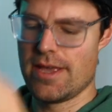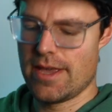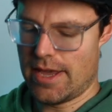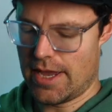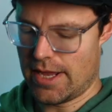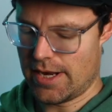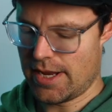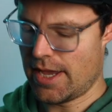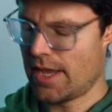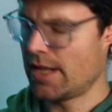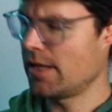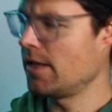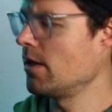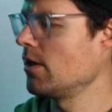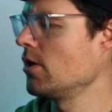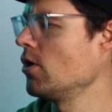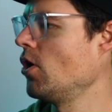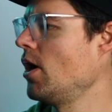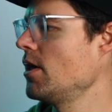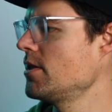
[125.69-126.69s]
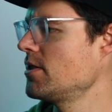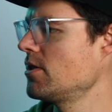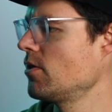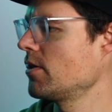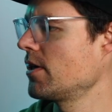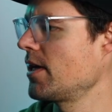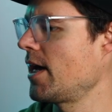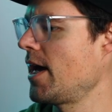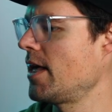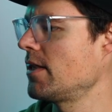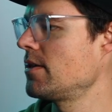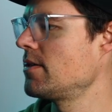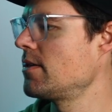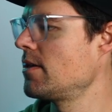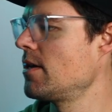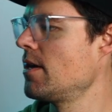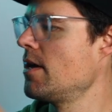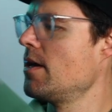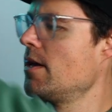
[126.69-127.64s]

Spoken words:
And then you also get